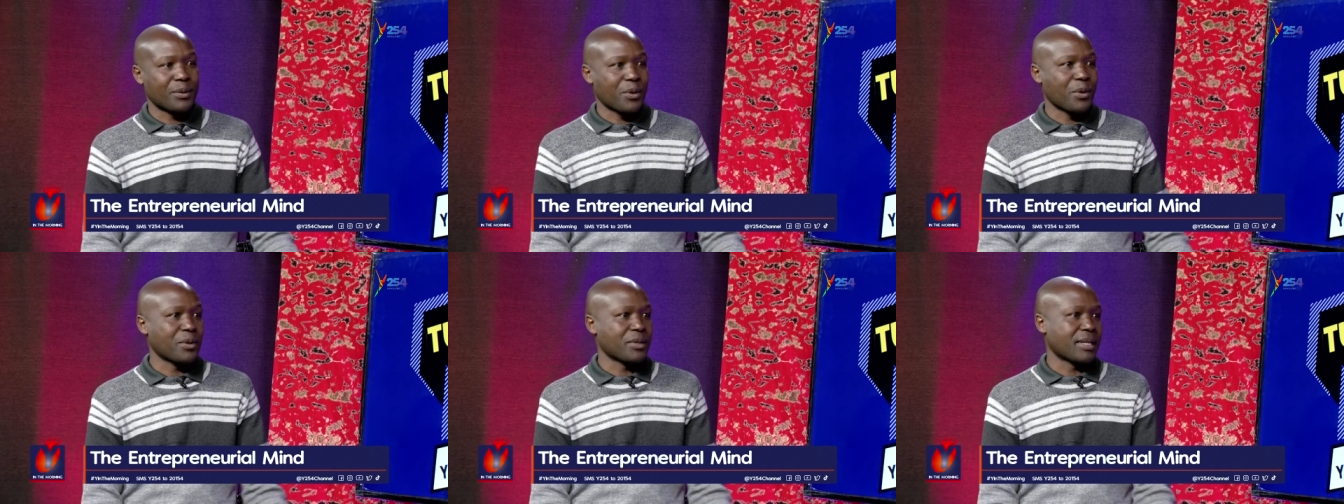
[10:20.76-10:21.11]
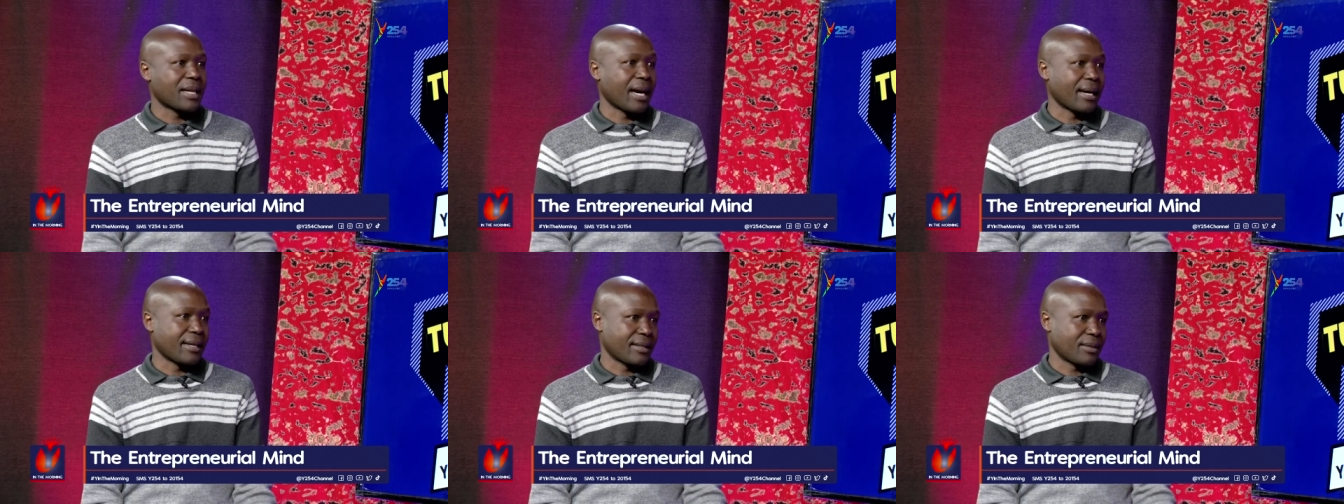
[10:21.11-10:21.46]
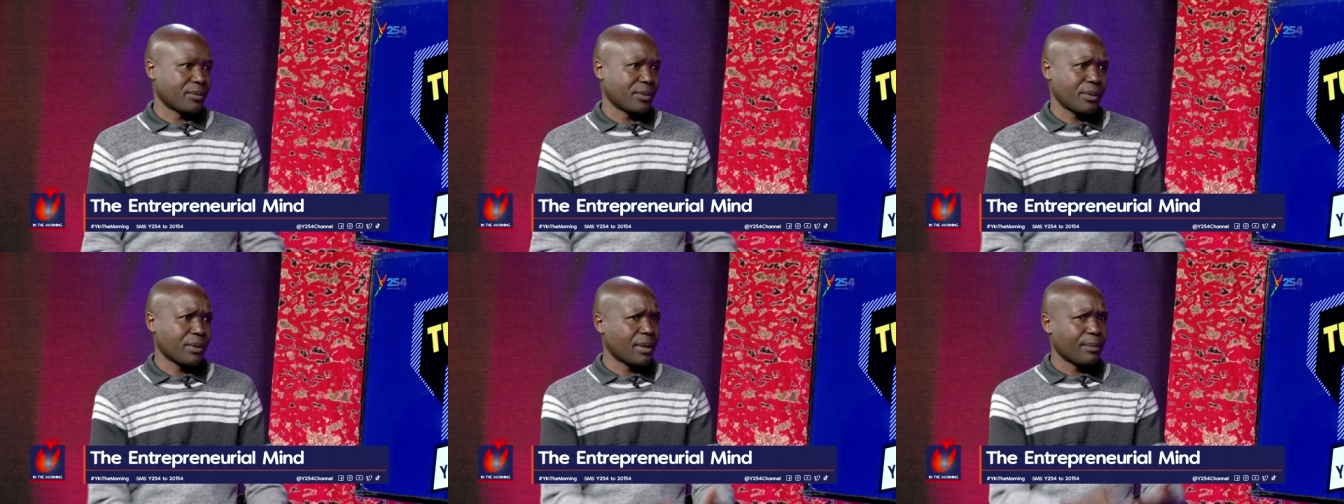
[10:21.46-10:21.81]
to mm-hmm. host us.
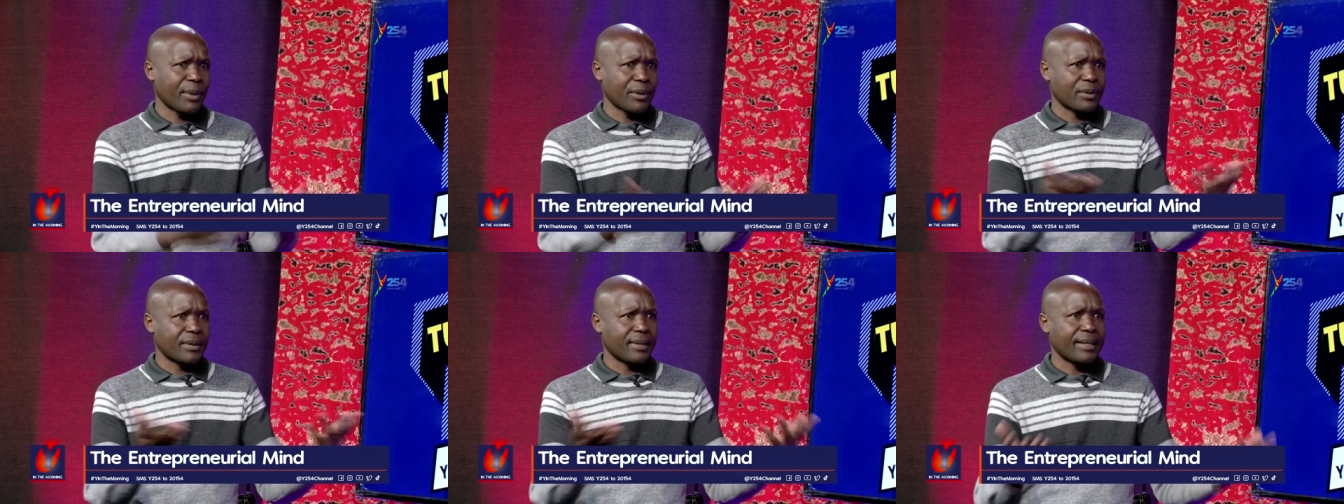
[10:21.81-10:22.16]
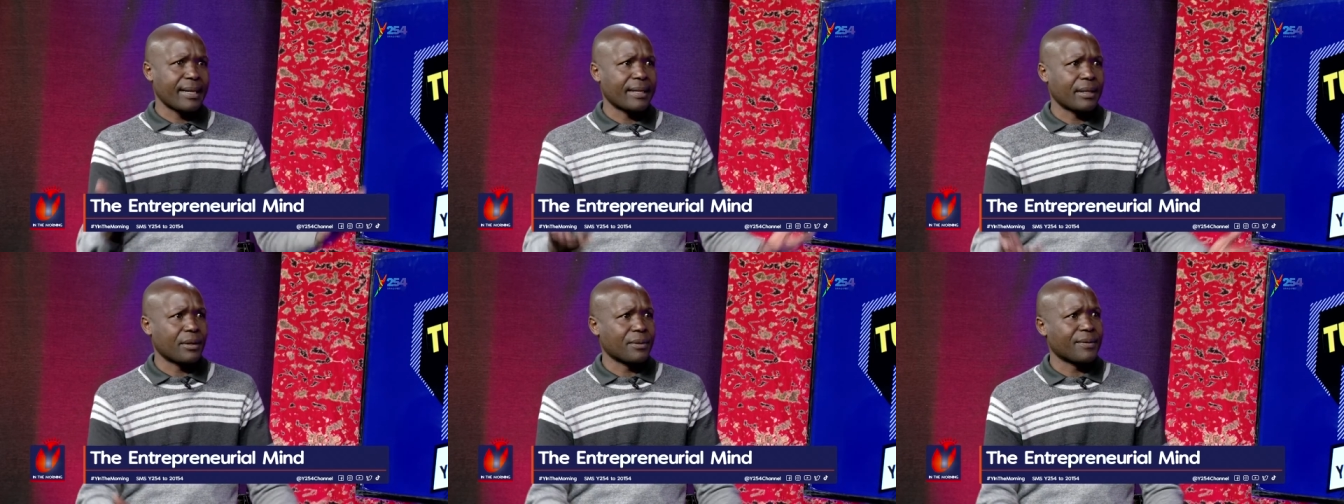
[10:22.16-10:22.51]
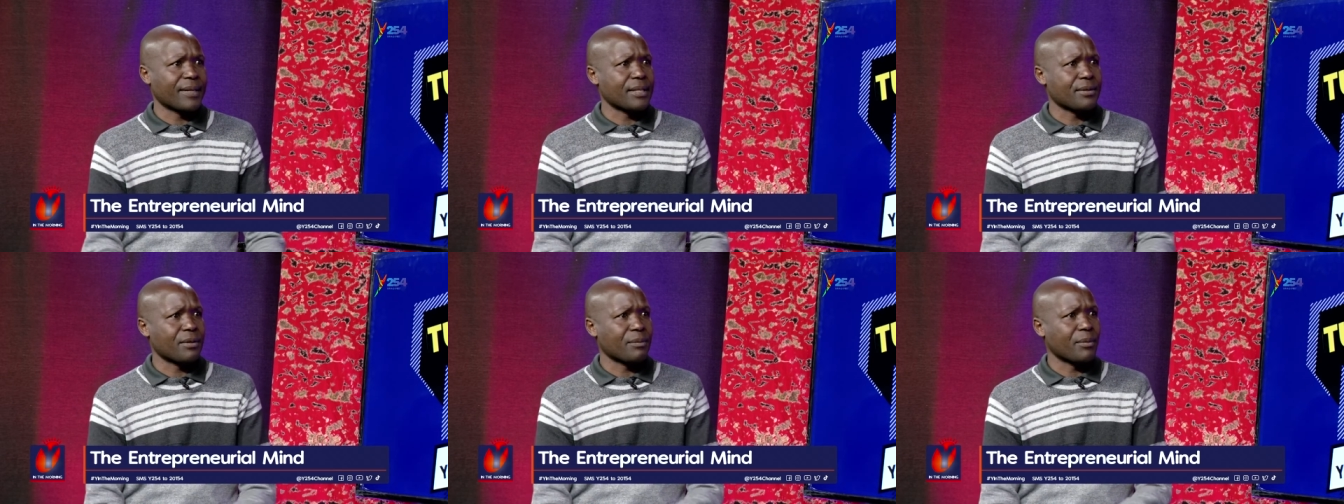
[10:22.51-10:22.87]
We were about three hundred of
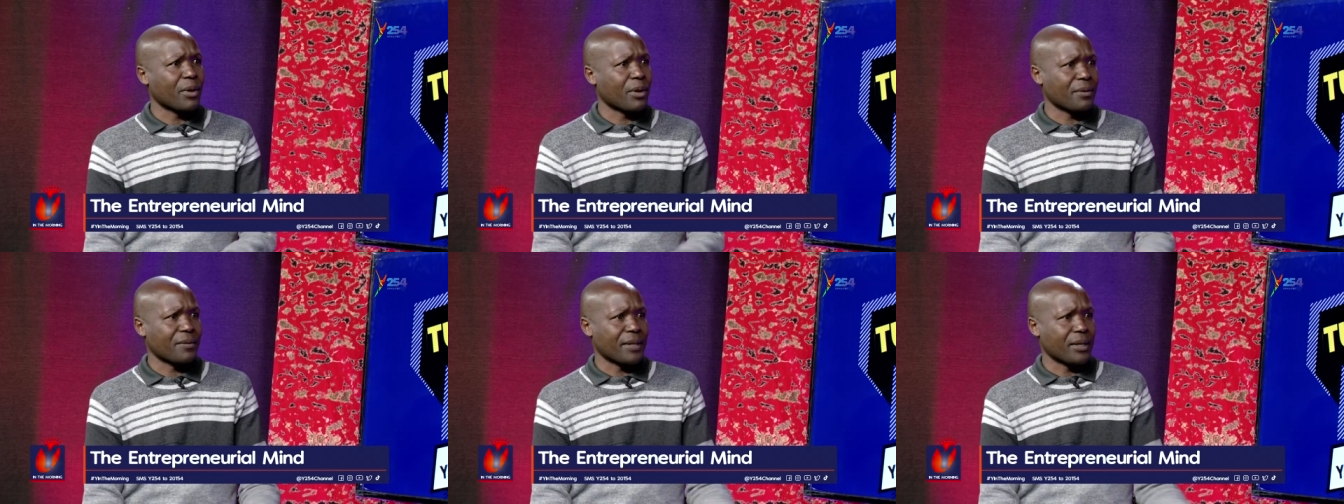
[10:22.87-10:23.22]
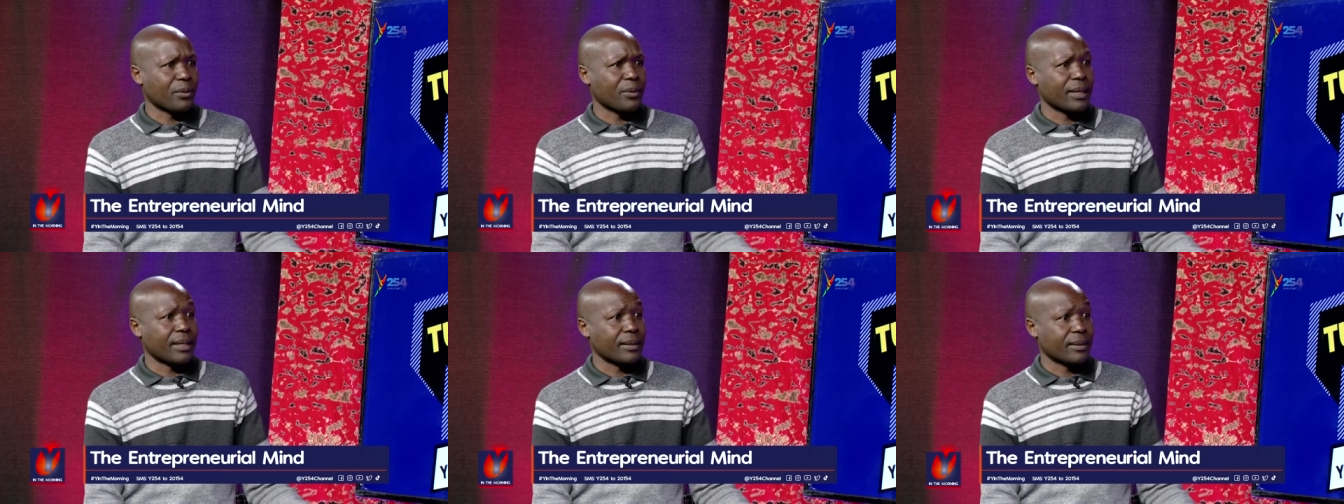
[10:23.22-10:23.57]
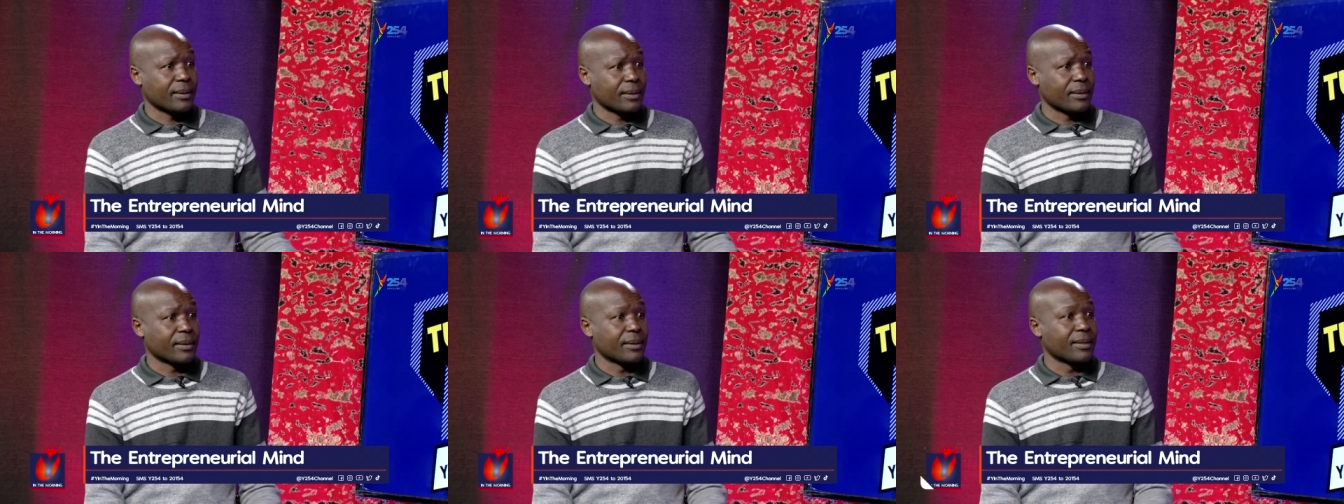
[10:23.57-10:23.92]
us from all over the world. So there
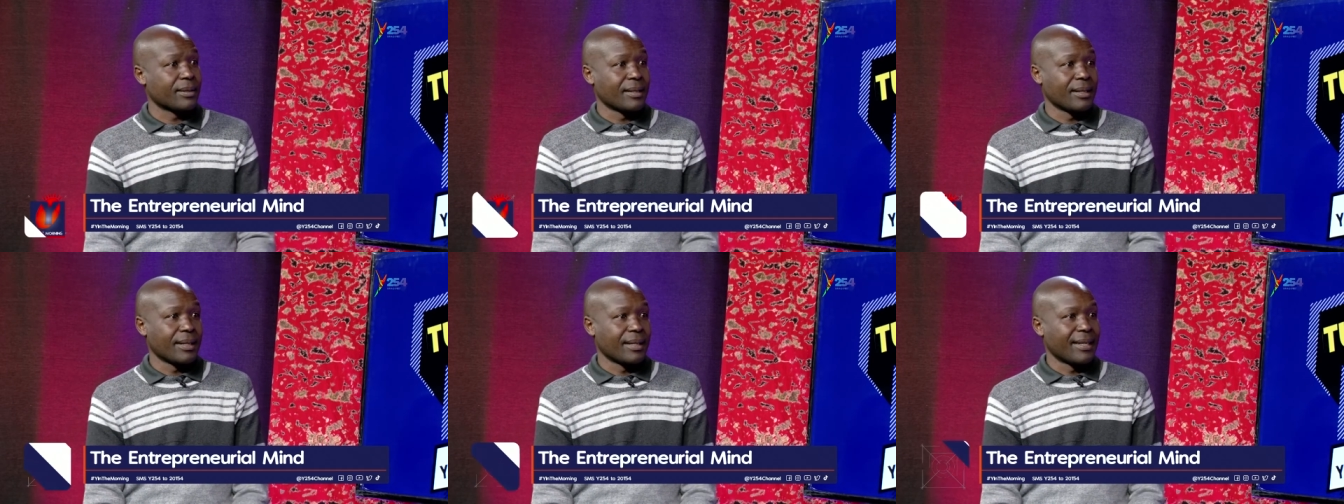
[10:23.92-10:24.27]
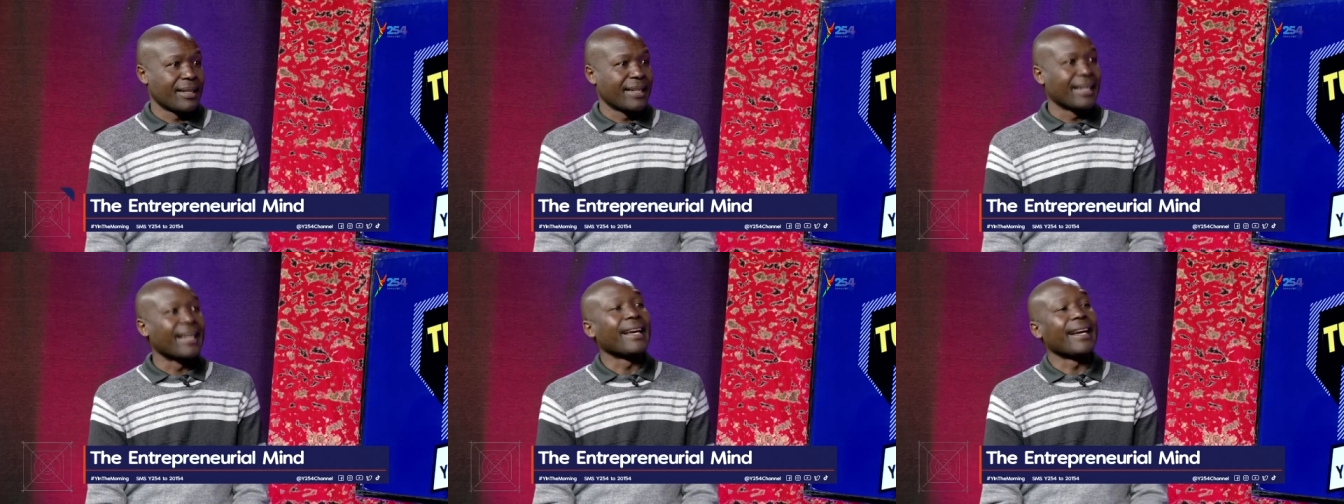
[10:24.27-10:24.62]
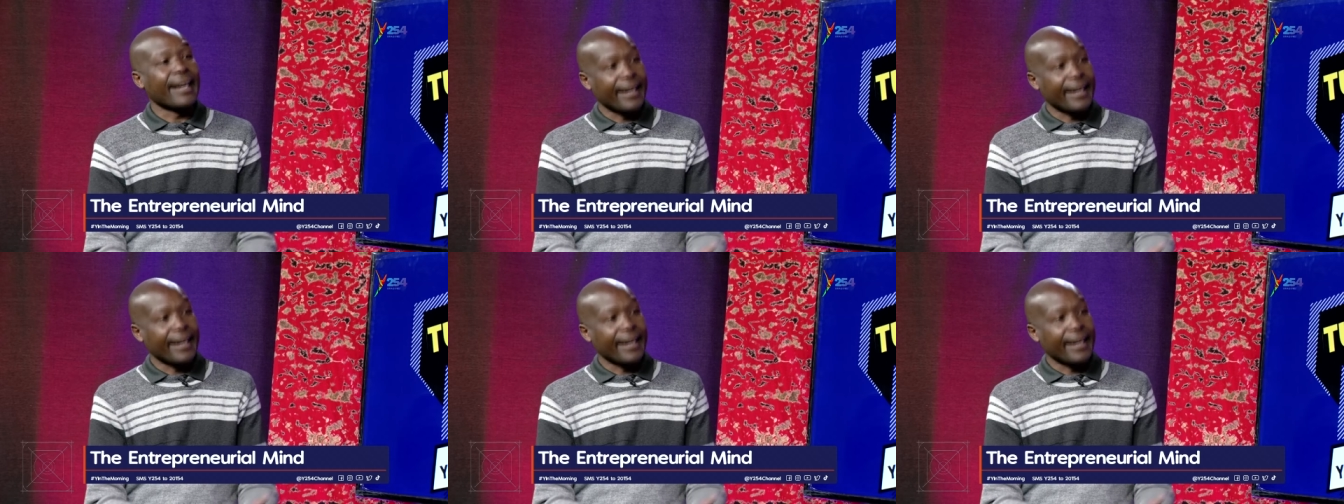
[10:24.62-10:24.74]
was curiosity.